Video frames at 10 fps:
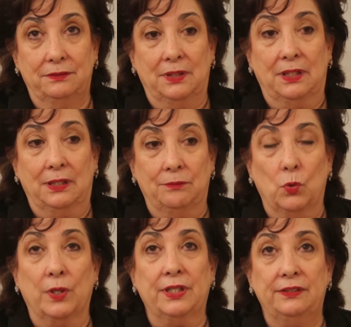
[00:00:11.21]
um,
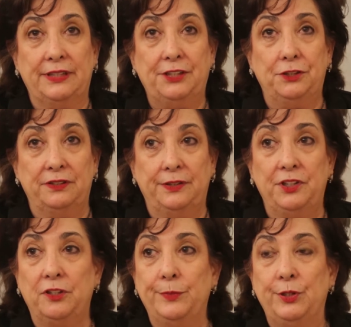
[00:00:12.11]
organizations in
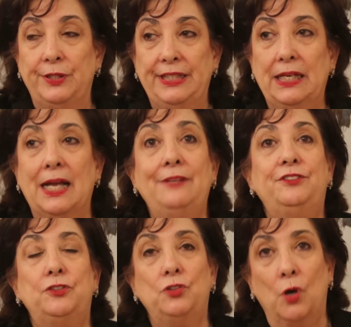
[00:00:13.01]
the community. I've
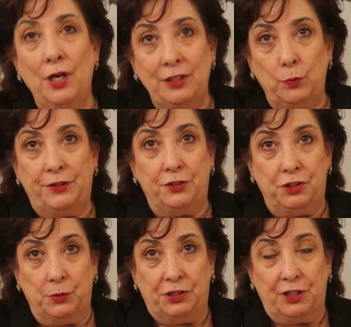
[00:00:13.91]
started with the
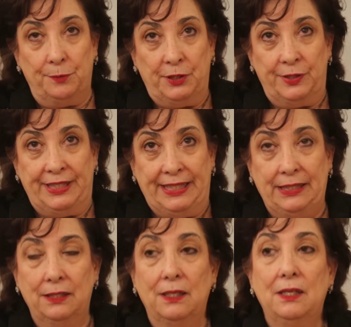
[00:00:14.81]
Jewish community